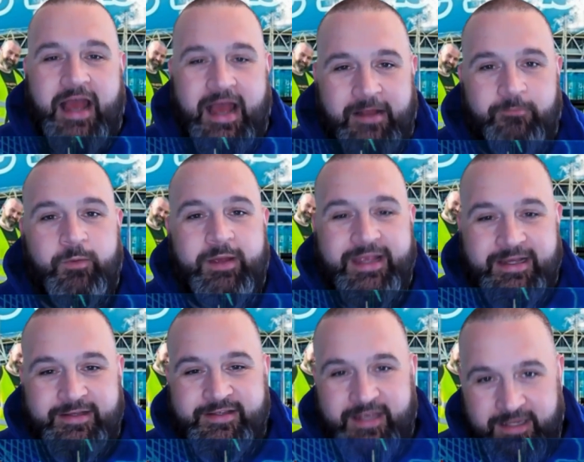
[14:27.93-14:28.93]
And we
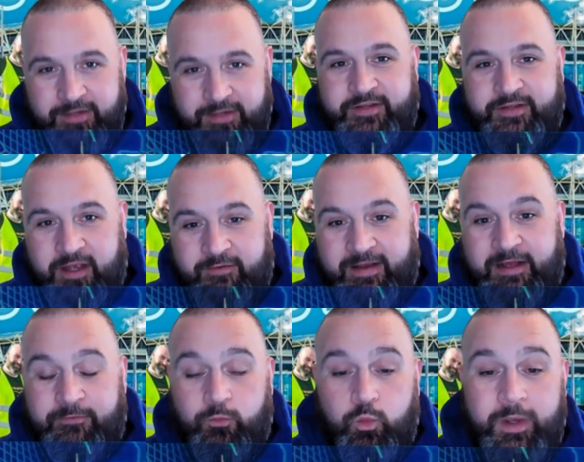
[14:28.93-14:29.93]
continue to go
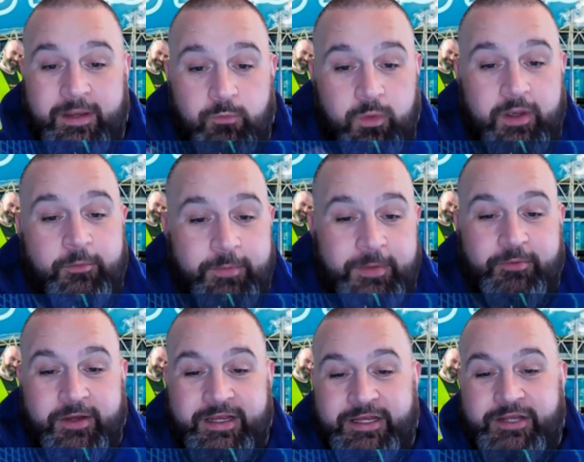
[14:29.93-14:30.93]
around. We will be
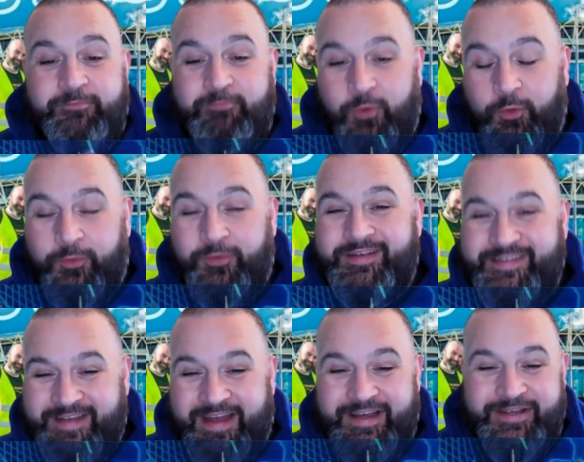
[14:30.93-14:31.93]
bringing you more
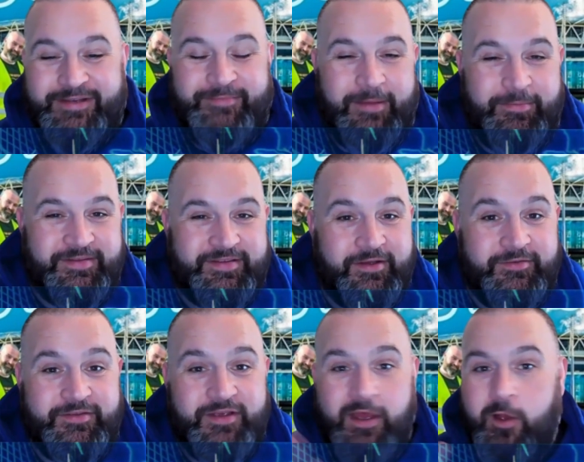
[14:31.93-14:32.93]
stadium
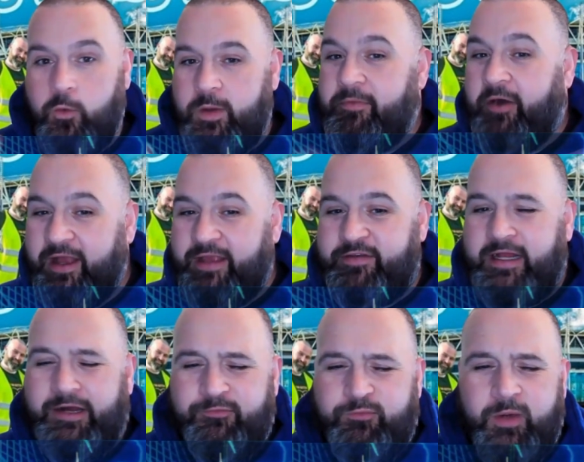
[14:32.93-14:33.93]
episodes. We might even
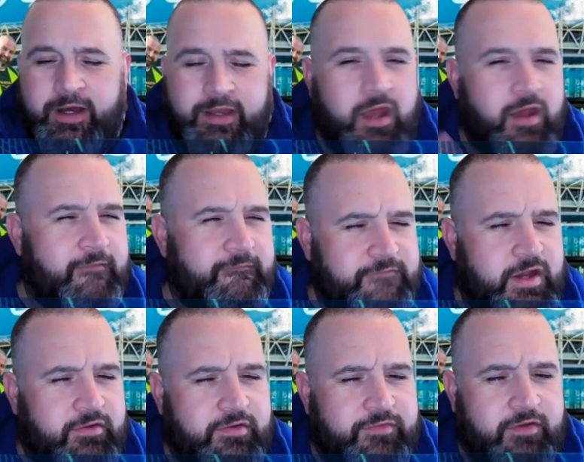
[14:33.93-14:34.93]
have one
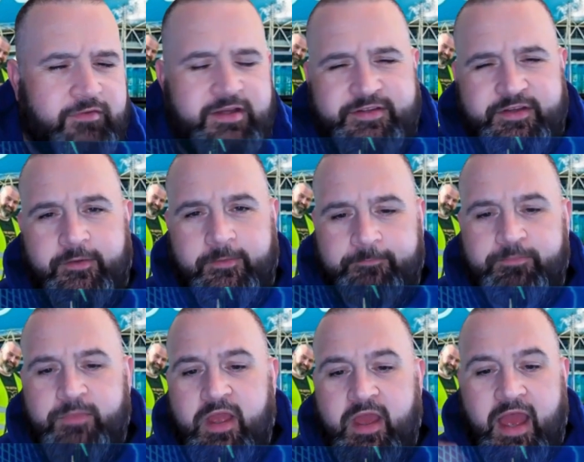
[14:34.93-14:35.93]
very soon.
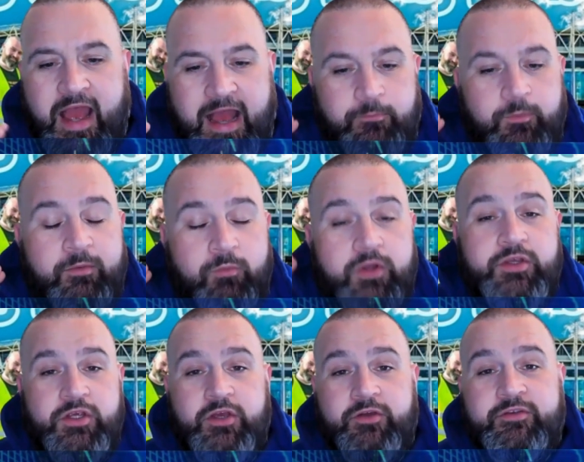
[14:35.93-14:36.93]
And we
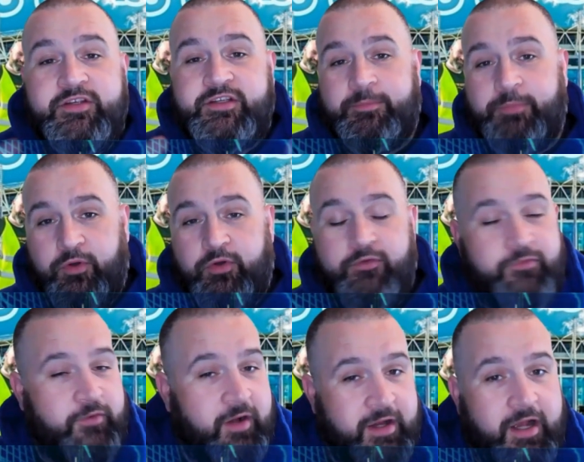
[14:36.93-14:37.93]
want you to support
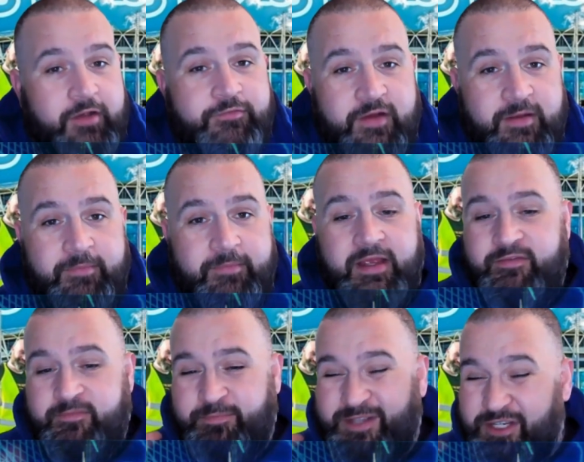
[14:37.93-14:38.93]
for our
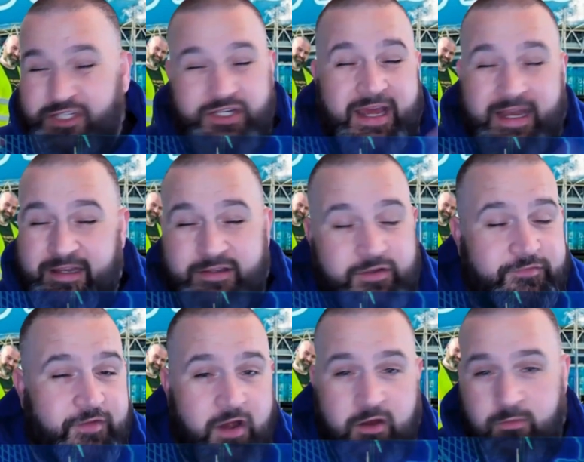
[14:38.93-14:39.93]
GoFundMe, to share this as
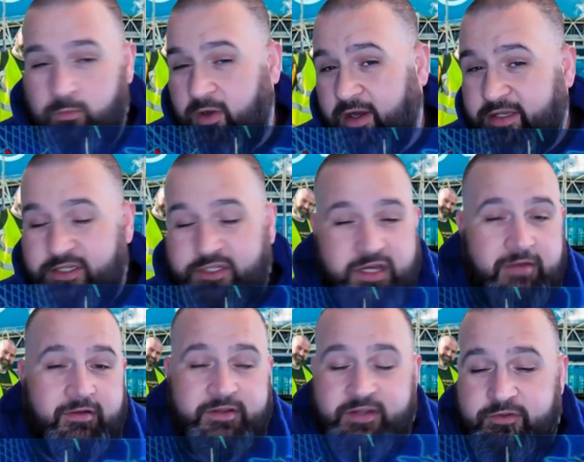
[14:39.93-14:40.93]
far and wide, to share
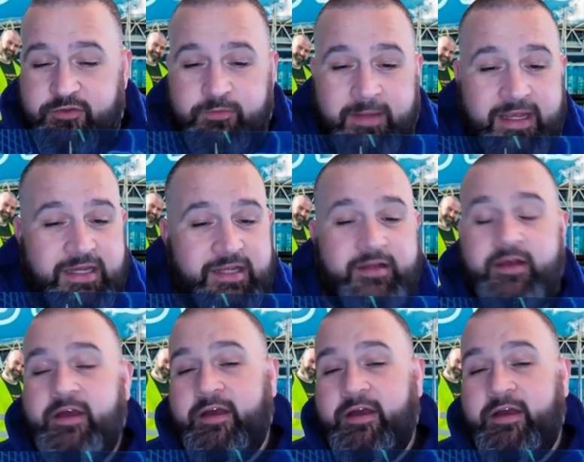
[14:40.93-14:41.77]
our social media,